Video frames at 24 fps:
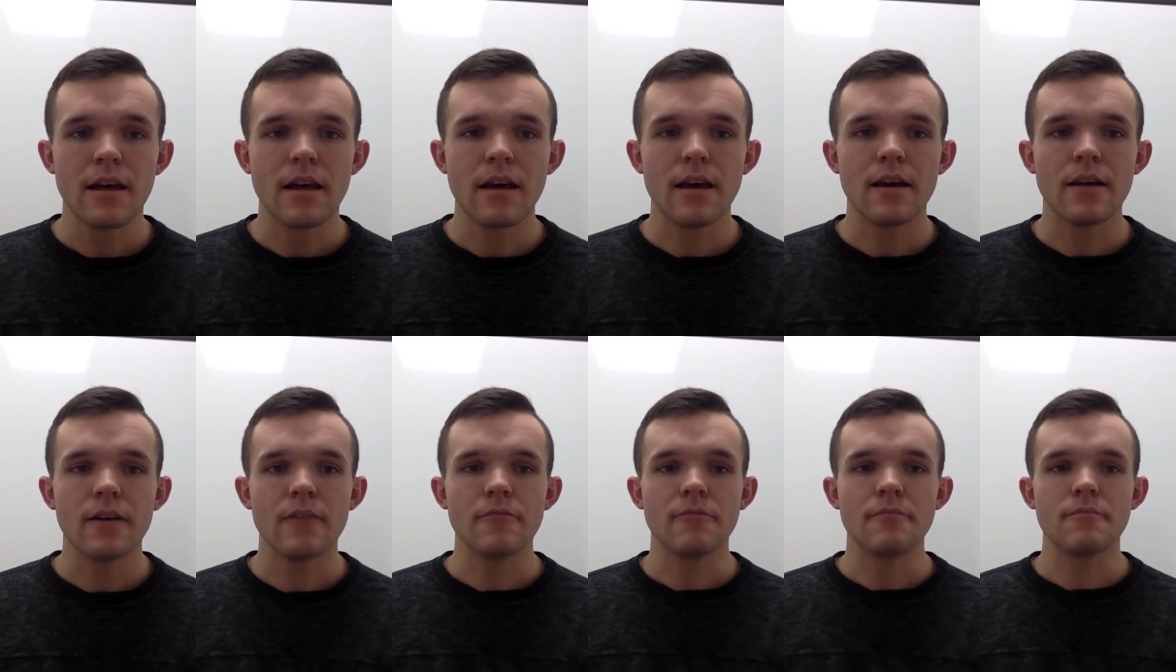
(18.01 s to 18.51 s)

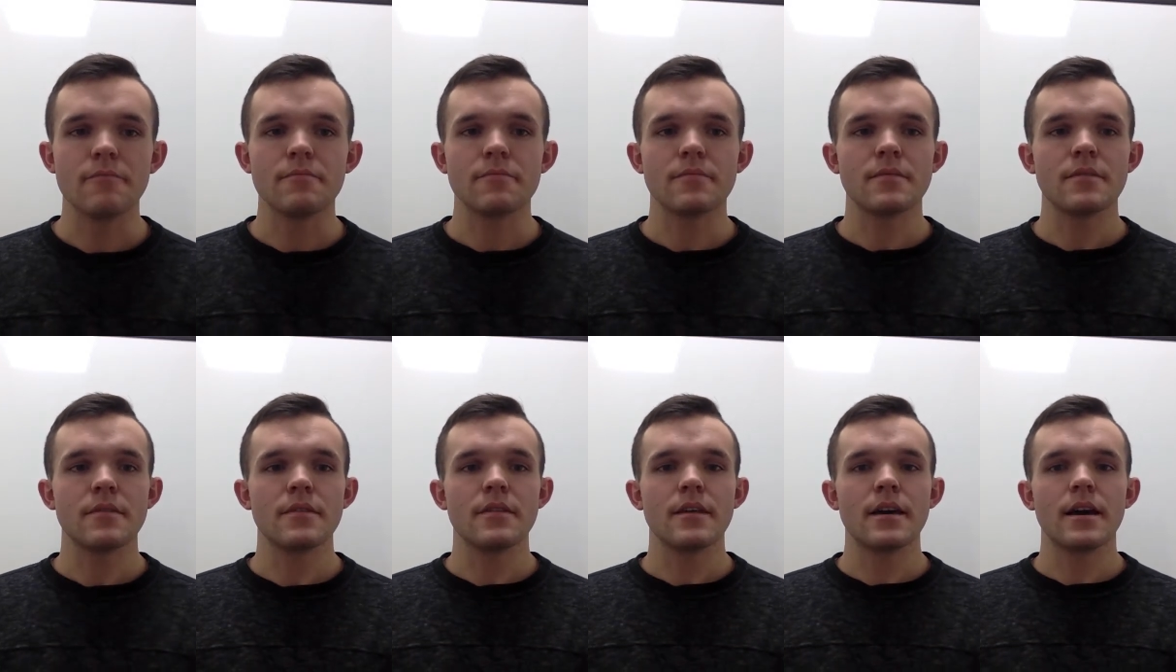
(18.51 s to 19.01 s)

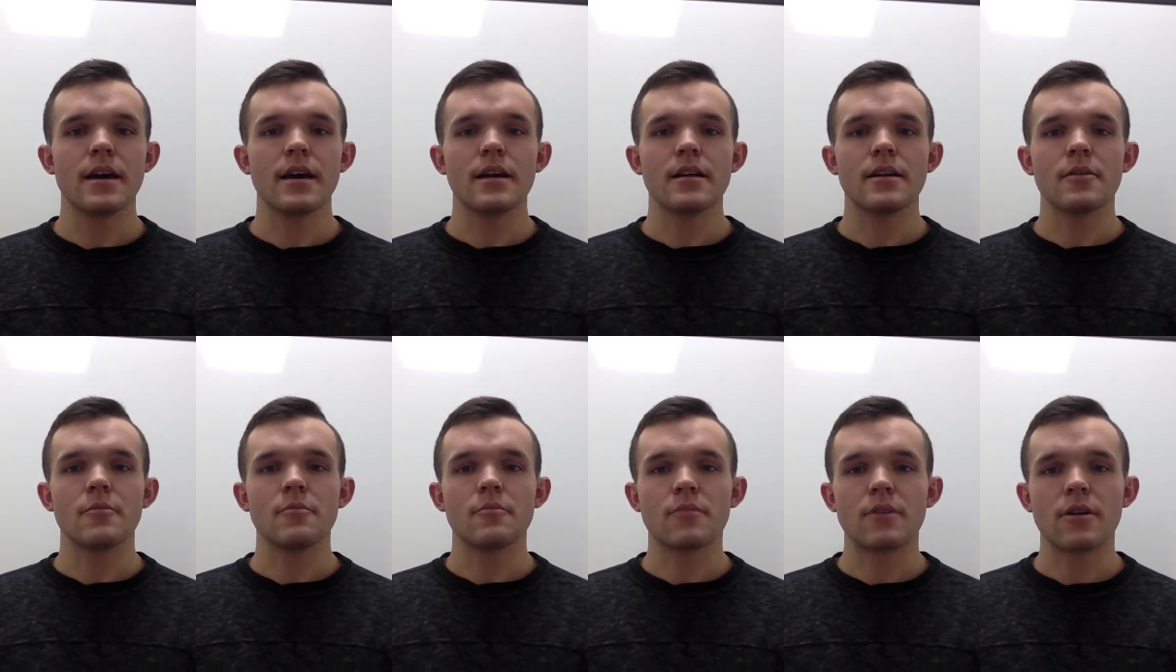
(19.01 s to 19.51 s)
that
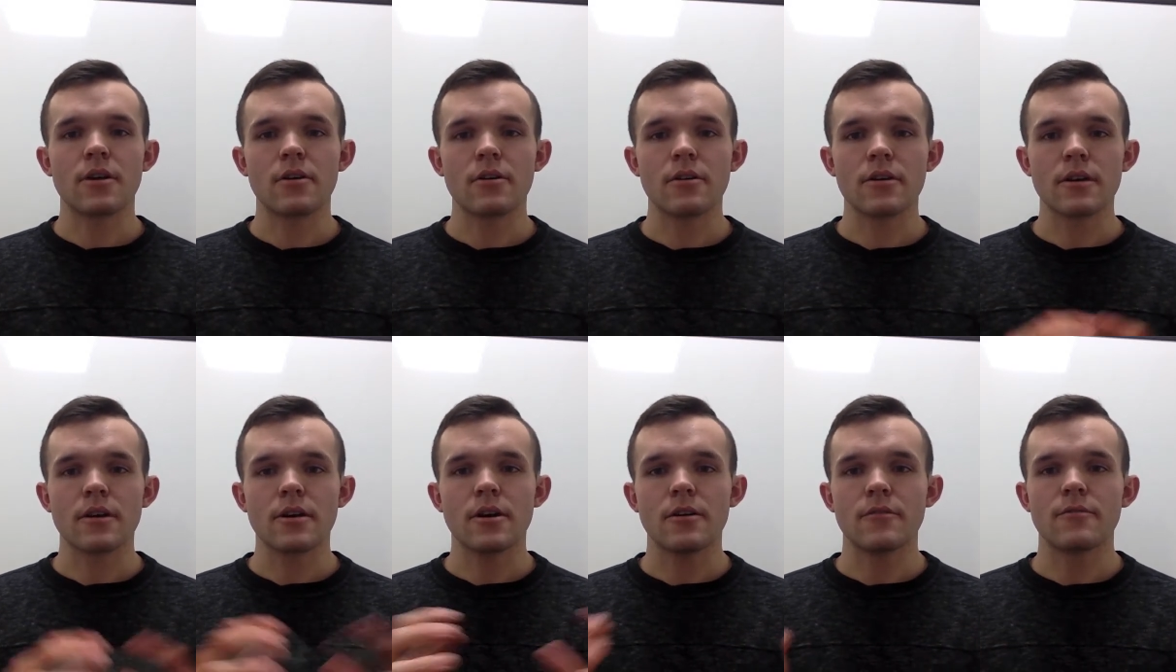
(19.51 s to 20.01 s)
umbrella
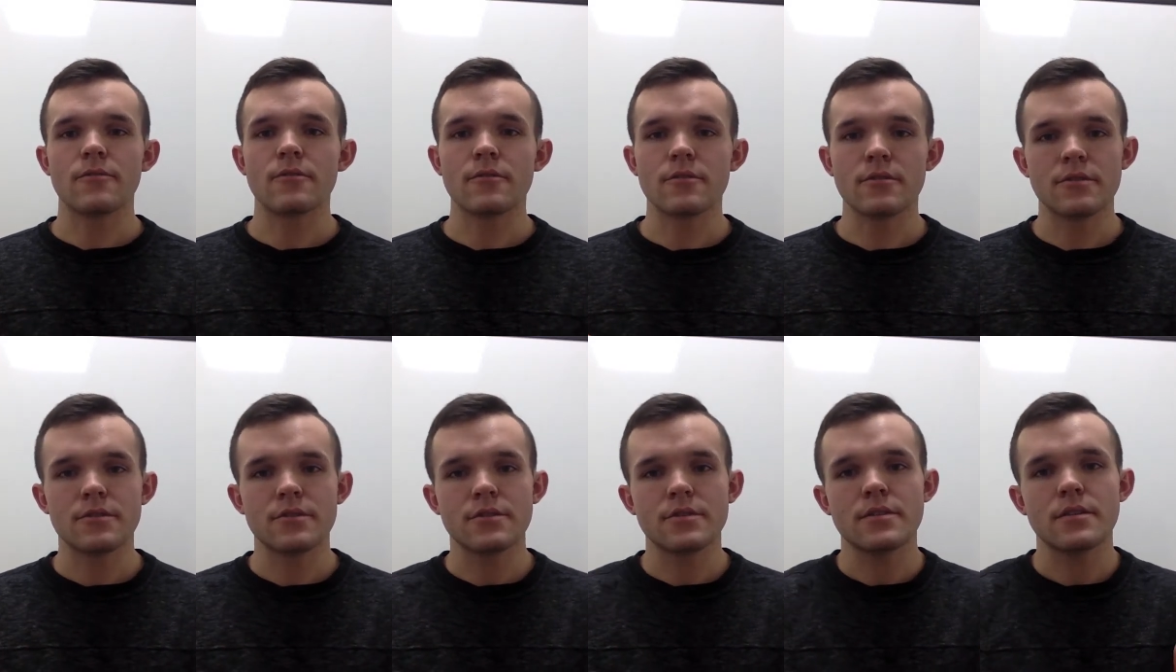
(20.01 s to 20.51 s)

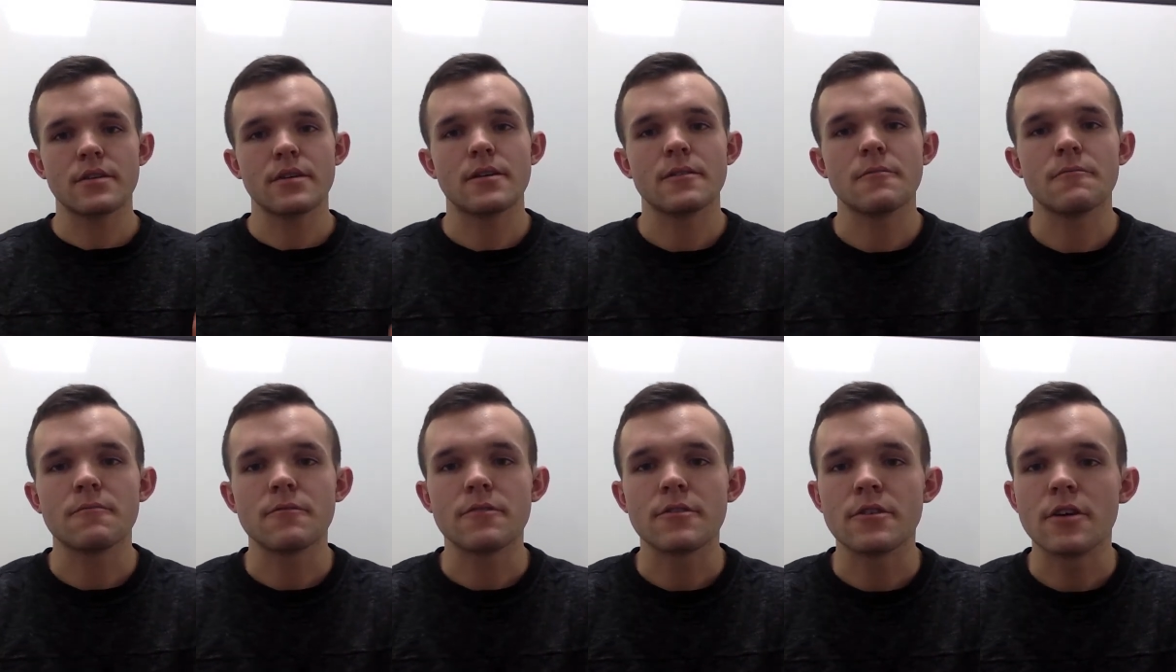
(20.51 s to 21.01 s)
covers
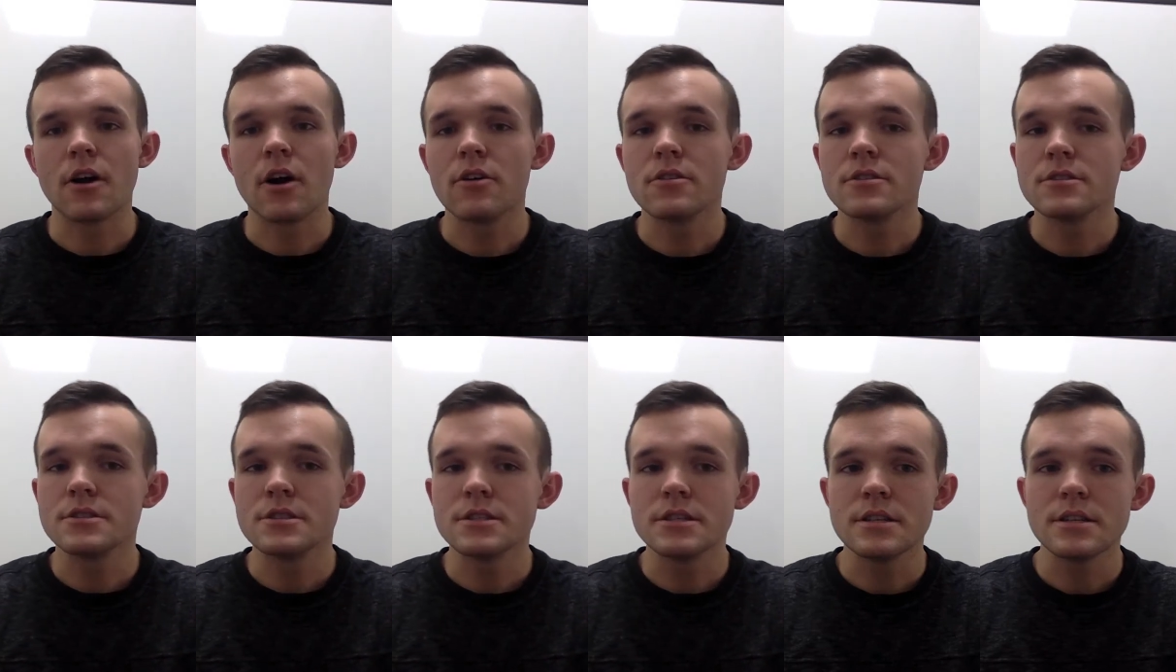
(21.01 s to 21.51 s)

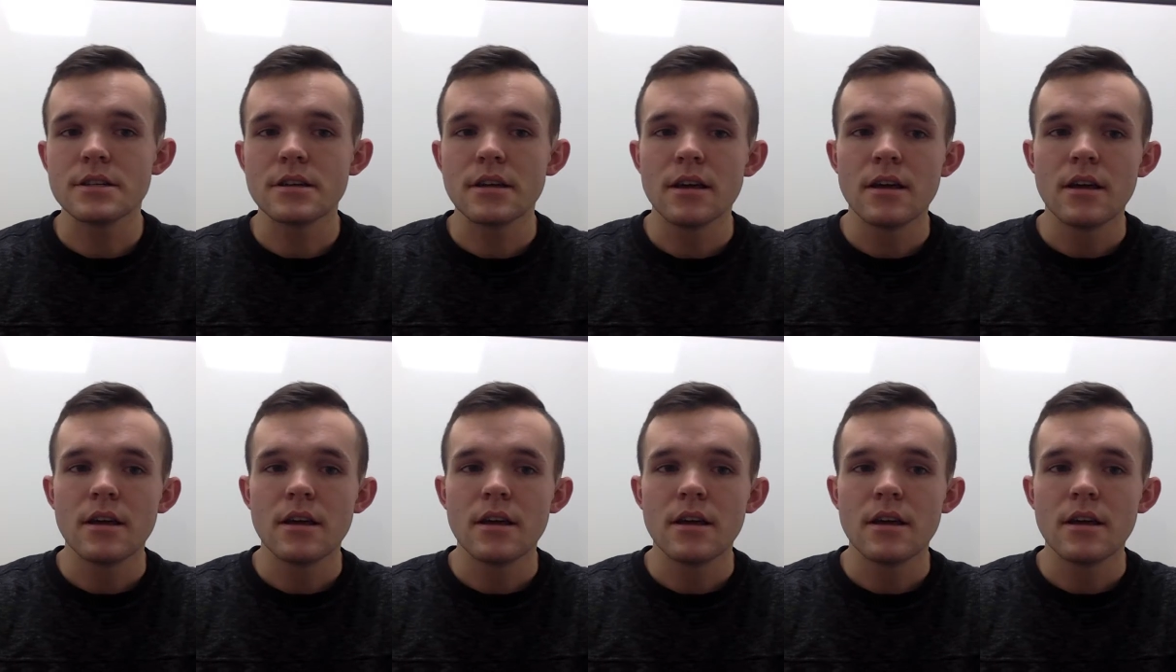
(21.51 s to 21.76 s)
phonology,